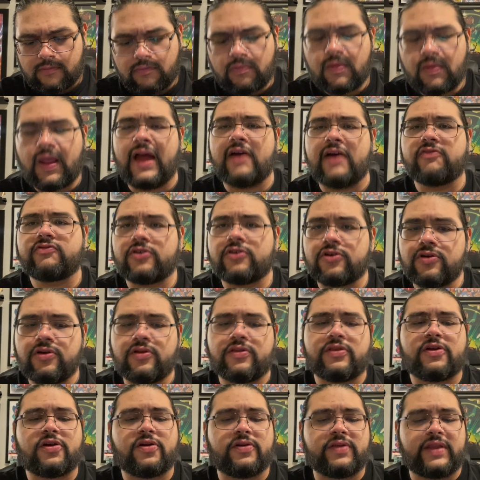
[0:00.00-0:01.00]
After
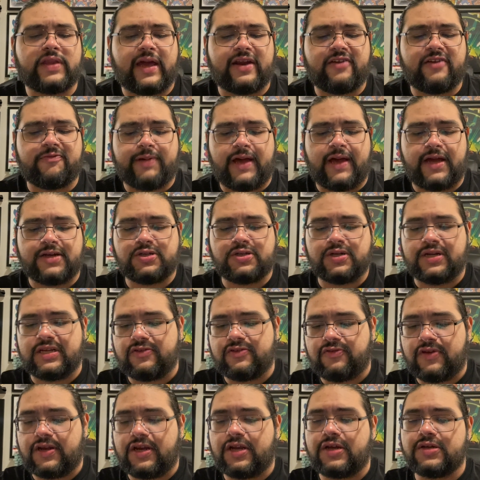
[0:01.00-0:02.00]
their night of passion has
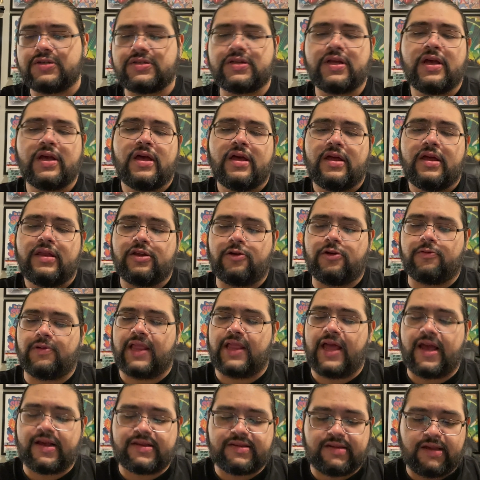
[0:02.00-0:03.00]
finished, they're
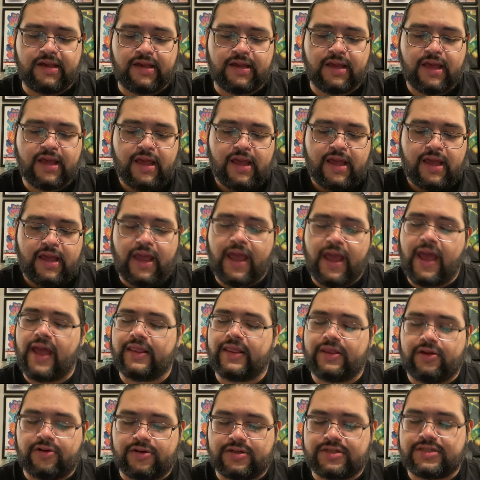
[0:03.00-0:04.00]
relaxing
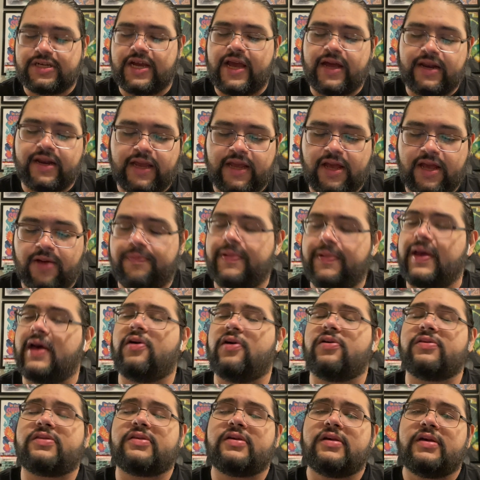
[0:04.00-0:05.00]
and they're chatting
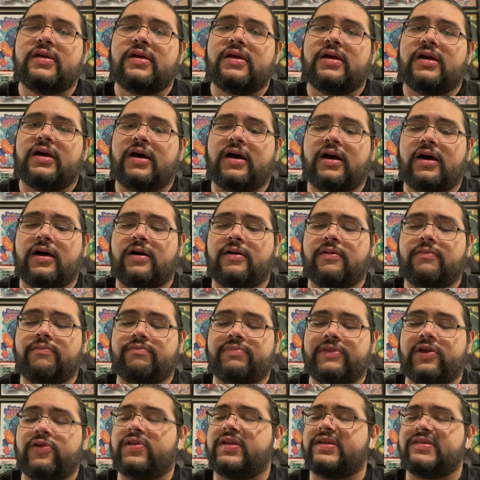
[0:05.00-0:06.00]
about
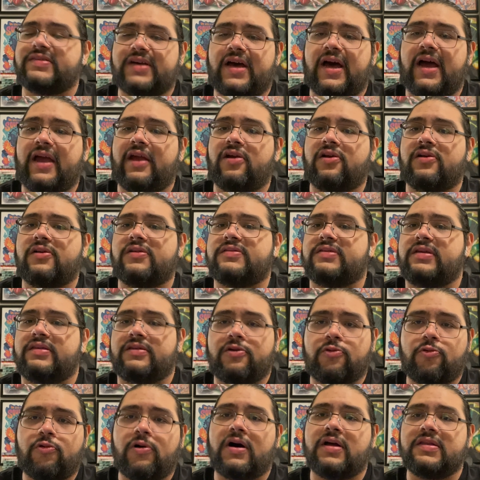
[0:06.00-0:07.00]
their desires and
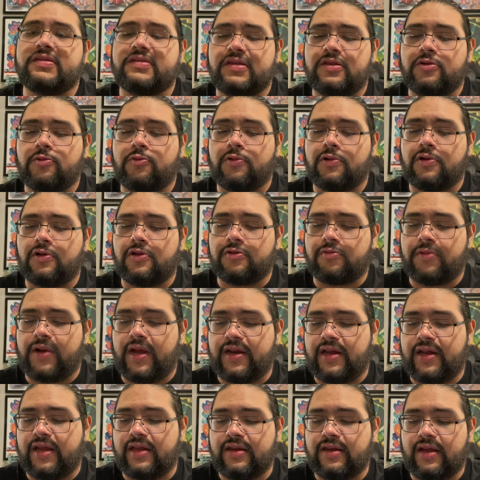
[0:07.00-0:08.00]
their wants in the world, right?
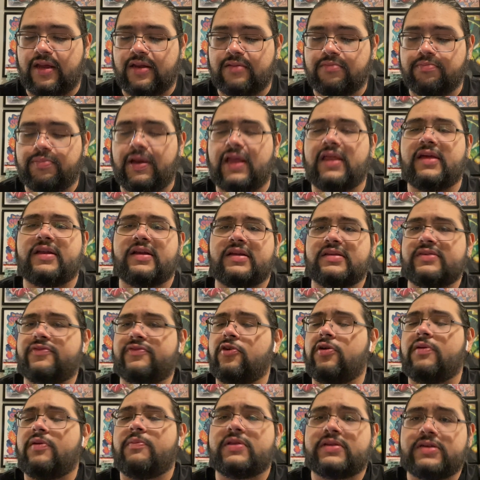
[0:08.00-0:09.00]
And Bêlit is a
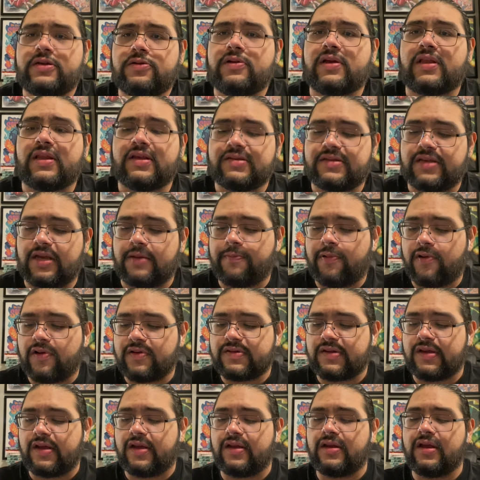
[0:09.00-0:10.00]
very materialistic
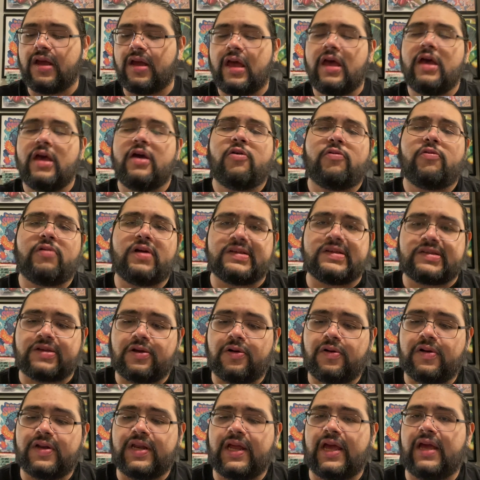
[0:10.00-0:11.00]
person, whereas
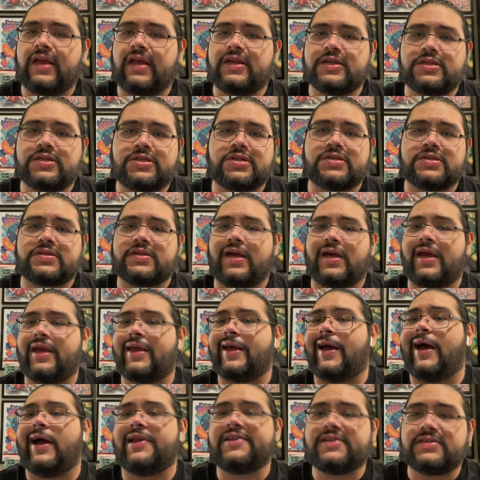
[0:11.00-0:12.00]
Conan is just like,
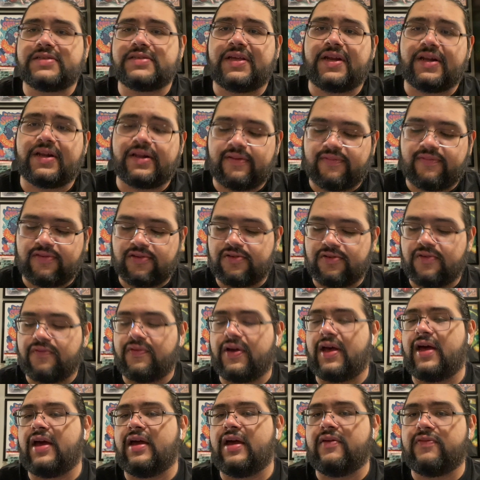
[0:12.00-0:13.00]
I just need enough to
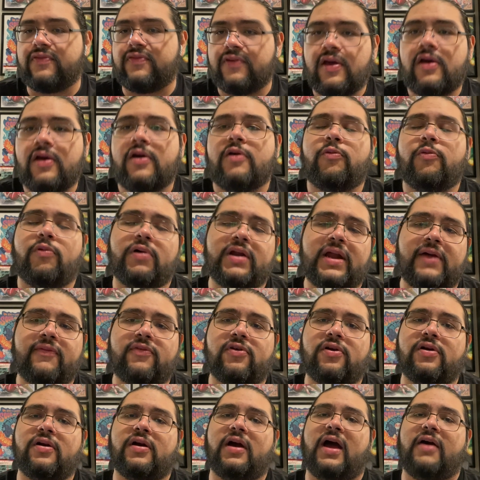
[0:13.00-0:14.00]
survive.
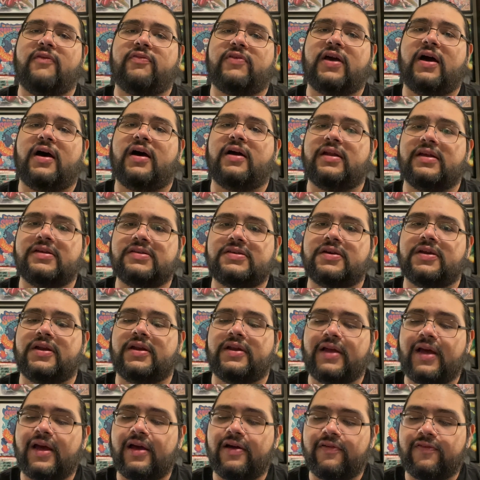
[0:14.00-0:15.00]
Whatever I've got is good
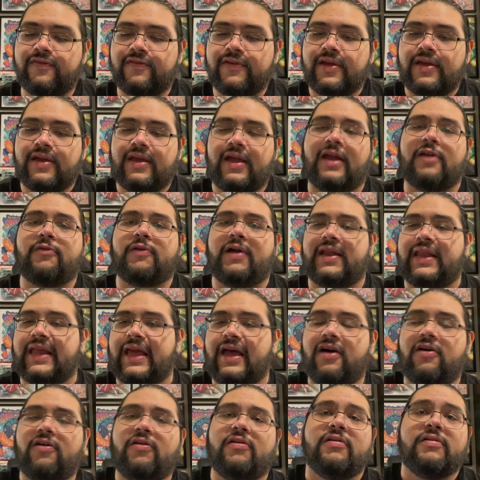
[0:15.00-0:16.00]
enough. And right
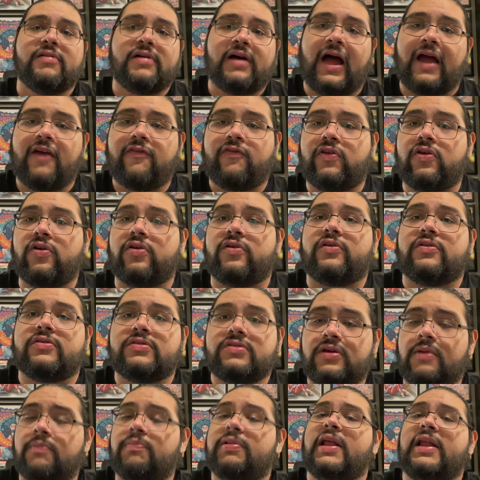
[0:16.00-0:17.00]
now, I feel
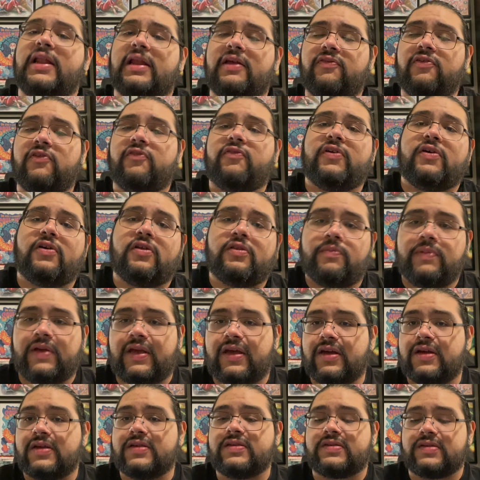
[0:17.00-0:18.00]
completely fulfilled
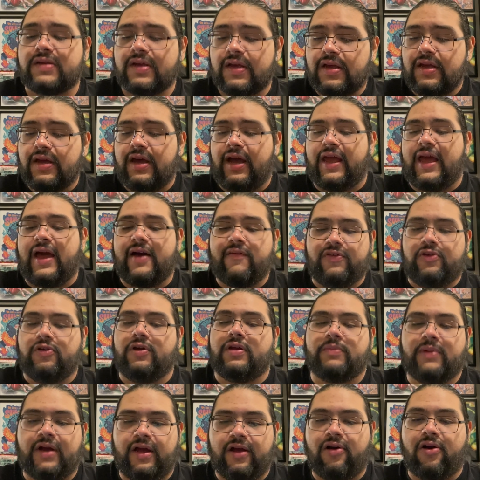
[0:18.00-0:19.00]
because I have you
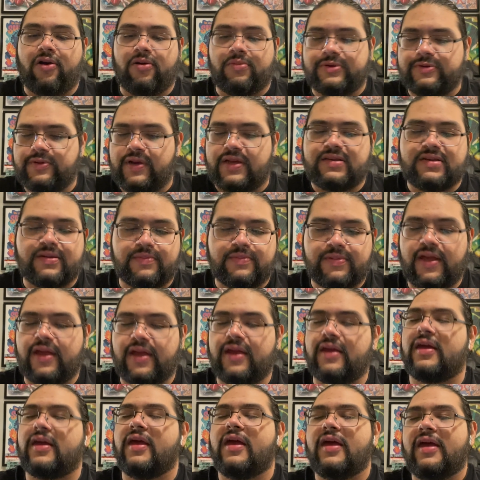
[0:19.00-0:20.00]
in my arms, right?
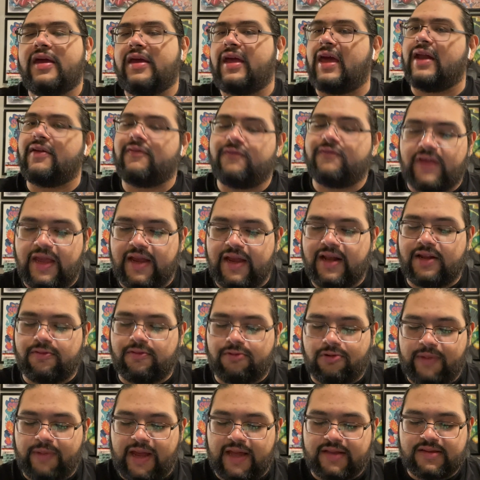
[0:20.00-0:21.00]
Something kind of vaguely
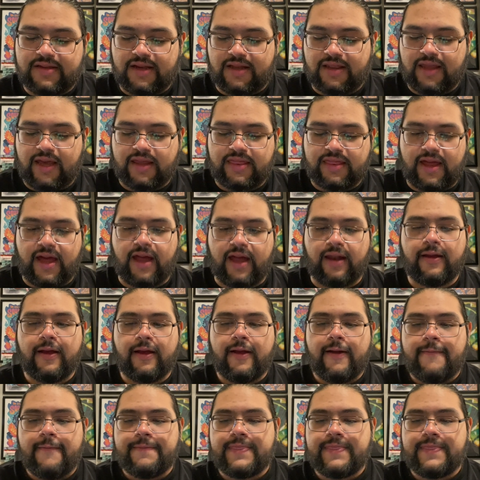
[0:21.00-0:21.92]
romantic like that.